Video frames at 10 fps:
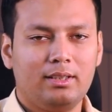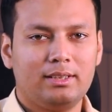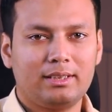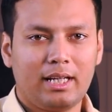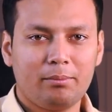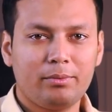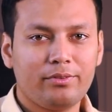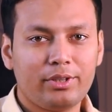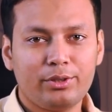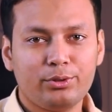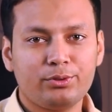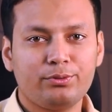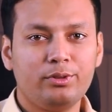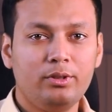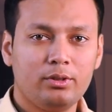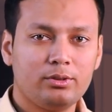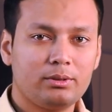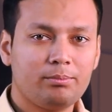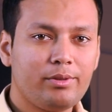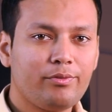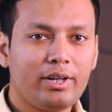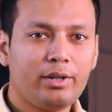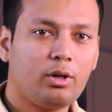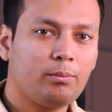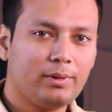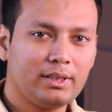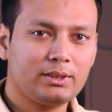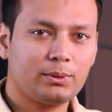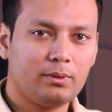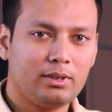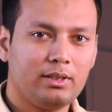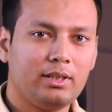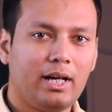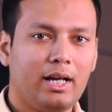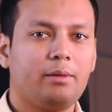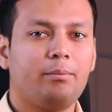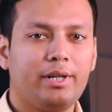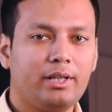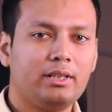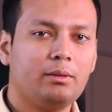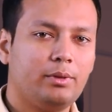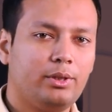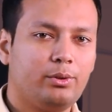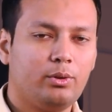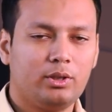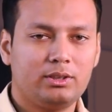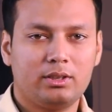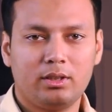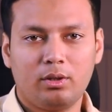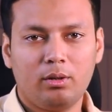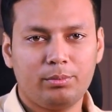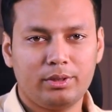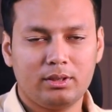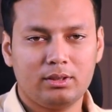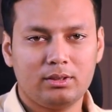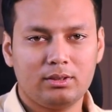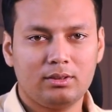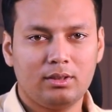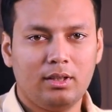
This can be very useful to simplify complex query and break them into logical components.